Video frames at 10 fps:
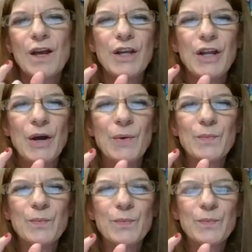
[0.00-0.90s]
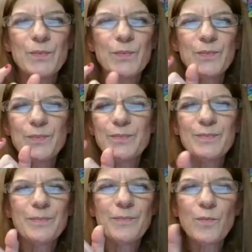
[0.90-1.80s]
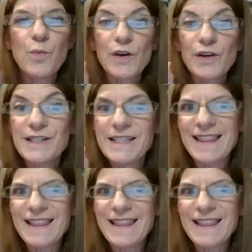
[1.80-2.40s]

you know, words